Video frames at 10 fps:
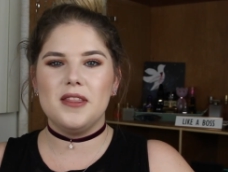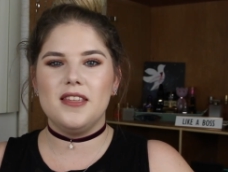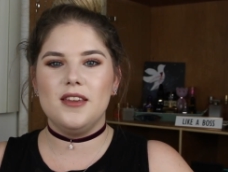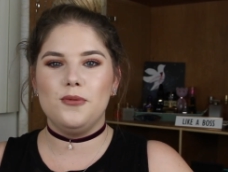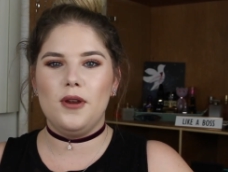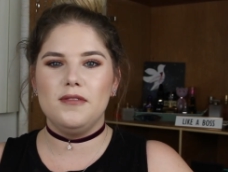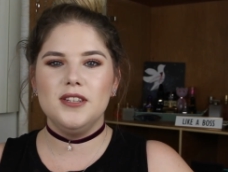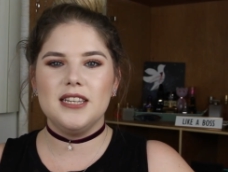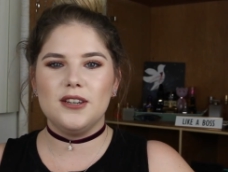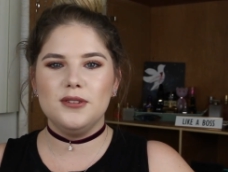the
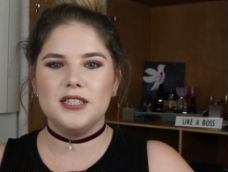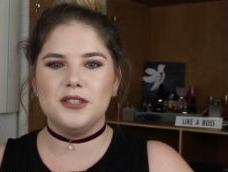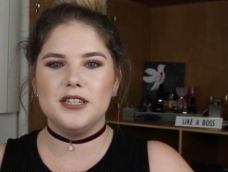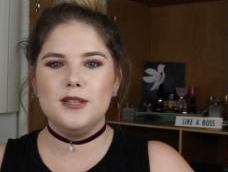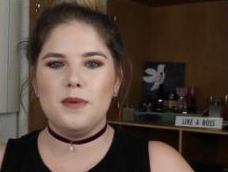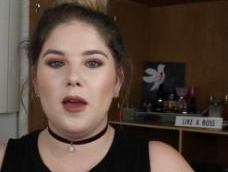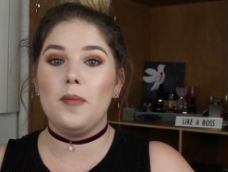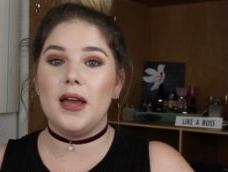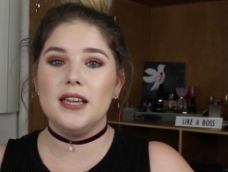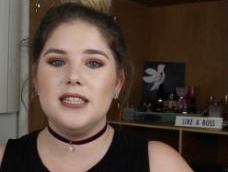Raven Cycle series by
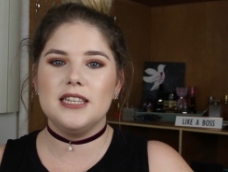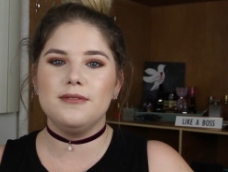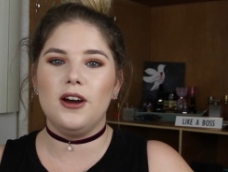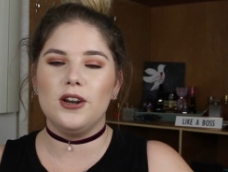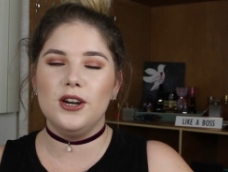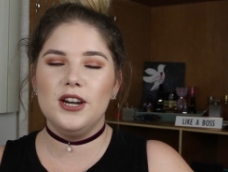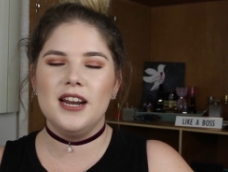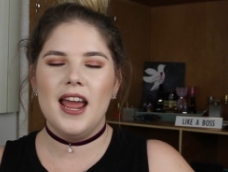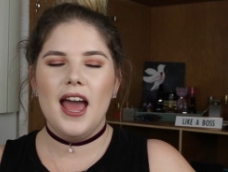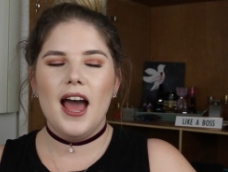Maggie Stiefvater.